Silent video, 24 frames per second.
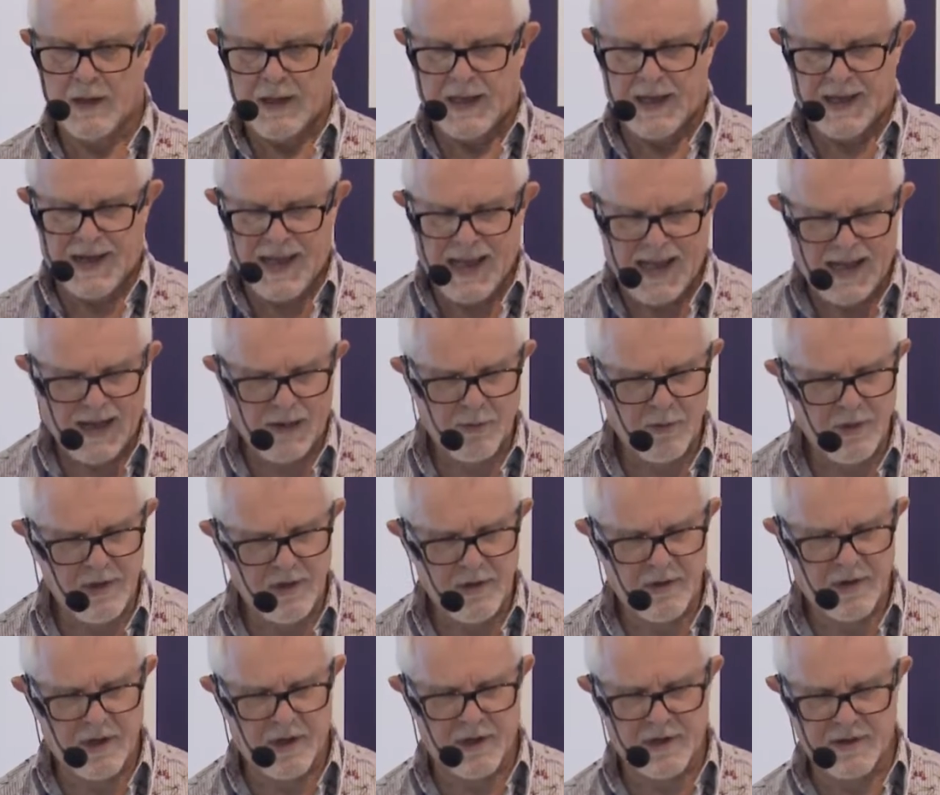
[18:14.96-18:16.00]
And how are
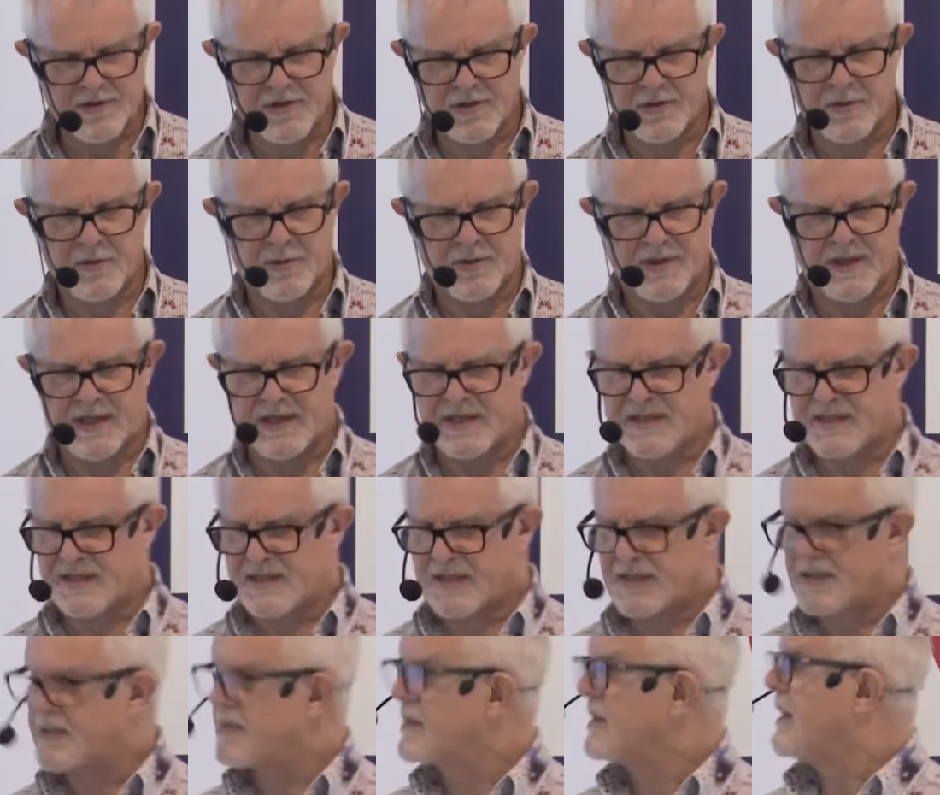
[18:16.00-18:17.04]
you going to do
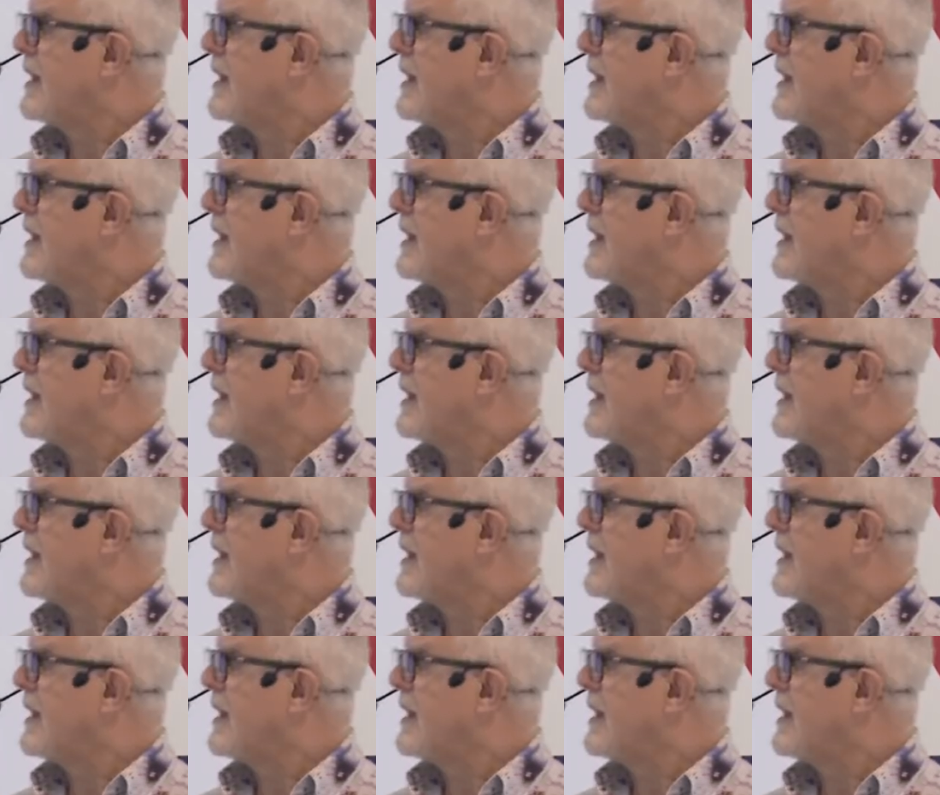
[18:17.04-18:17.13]
this?